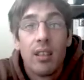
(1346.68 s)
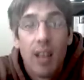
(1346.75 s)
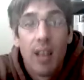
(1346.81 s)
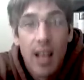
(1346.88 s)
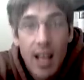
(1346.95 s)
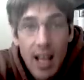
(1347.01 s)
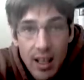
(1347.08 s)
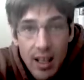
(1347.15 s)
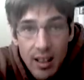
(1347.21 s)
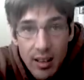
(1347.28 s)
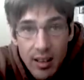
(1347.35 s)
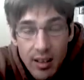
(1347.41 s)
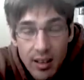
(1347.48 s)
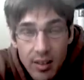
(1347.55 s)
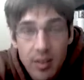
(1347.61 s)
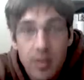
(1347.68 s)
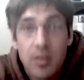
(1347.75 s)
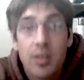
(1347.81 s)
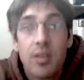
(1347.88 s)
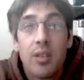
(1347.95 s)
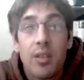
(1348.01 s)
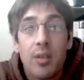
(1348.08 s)
and to a
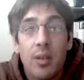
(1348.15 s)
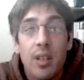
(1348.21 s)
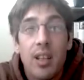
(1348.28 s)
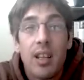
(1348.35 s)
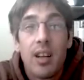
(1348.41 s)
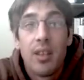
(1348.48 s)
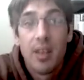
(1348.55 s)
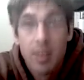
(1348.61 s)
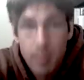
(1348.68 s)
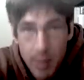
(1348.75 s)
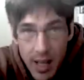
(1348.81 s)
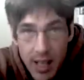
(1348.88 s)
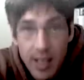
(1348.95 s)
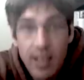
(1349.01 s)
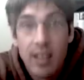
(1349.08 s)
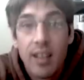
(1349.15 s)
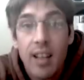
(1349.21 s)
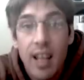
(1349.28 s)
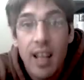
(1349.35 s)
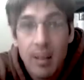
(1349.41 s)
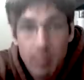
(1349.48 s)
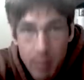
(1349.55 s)
certain degree they are independent in
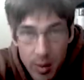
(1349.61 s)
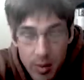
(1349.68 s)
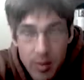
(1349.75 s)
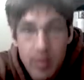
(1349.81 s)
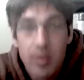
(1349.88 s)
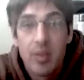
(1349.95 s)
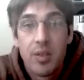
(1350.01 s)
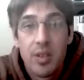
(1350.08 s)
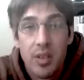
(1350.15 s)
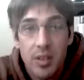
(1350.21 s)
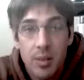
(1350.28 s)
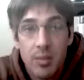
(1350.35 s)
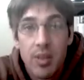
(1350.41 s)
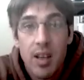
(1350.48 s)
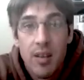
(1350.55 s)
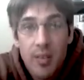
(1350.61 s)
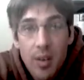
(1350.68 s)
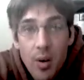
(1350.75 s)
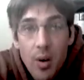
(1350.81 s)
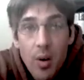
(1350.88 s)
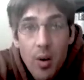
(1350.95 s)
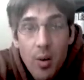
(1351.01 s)
that both of those systems have their
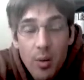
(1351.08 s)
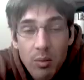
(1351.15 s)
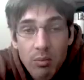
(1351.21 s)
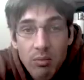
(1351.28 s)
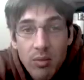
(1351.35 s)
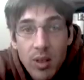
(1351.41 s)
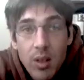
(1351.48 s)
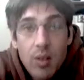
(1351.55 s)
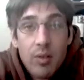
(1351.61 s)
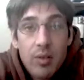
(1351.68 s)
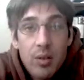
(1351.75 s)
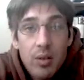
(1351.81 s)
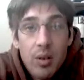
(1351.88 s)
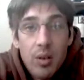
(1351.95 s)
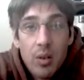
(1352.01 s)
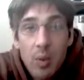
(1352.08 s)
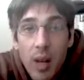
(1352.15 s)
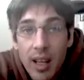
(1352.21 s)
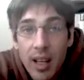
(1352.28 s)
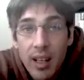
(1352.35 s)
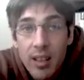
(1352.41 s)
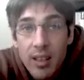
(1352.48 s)
own you know if you go
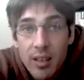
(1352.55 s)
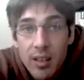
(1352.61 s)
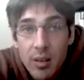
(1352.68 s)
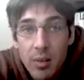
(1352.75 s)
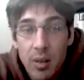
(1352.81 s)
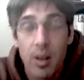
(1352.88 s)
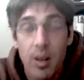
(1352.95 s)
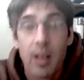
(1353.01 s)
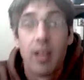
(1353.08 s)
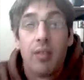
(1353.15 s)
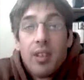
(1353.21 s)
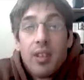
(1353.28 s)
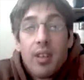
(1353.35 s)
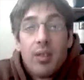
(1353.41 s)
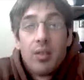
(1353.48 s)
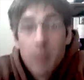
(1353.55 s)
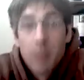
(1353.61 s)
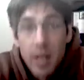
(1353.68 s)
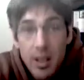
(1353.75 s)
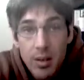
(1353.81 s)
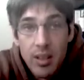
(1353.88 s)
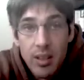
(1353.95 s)
away it could still be running if it goes
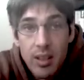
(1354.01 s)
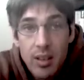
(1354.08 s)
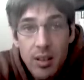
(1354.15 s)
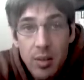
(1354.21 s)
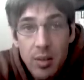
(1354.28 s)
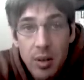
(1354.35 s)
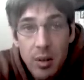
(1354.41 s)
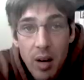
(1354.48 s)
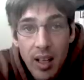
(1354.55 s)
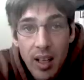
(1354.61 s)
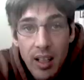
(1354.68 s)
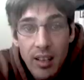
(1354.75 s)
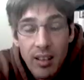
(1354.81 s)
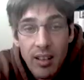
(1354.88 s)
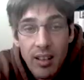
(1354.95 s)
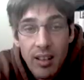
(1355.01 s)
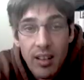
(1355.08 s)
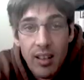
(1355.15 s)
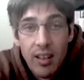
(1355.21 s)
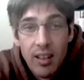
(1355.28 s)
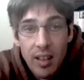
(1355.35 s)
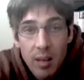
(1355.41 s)
away you could still be running
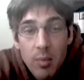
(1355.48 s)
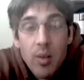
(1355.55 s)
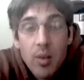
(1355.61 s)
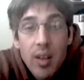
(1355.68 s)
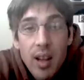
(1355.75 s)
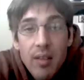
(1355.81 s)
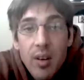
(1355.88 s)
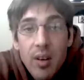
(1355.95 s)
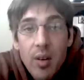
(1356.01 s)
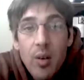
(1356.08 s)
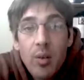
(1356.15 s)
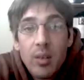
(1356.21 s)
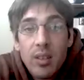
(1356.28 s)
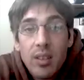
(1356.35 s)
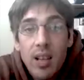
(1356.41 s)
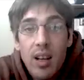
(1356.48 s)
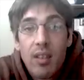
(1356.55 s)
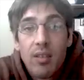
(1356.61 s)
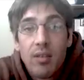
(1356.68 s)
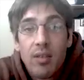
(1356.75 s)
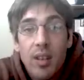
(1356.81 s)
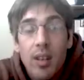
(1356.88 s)
they both have their own self
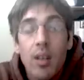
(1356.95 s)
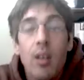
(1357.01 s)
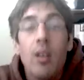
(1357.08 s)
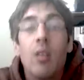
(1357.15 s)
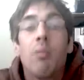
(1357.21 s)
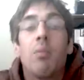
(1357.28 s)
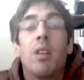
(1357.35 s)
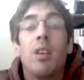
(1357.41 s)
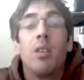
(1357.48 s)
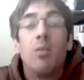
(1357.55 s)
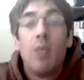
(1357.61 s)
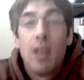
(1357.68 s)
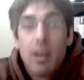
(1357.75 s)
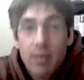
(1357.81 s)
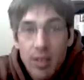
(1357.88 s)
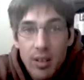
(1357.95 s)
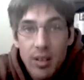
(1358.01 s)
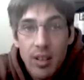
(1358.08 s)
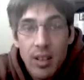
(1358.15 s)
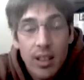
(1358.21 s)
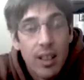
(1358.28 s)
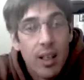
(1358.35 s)
but you never
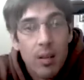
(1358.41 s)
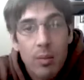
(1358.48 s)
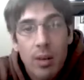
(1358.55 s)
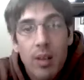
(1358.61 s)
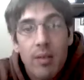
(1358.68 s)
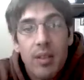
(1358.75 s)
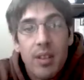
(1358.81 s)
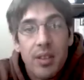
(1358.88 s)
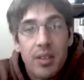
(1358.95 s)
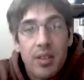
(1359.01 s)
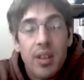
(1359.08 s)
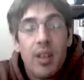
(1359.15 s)
get above this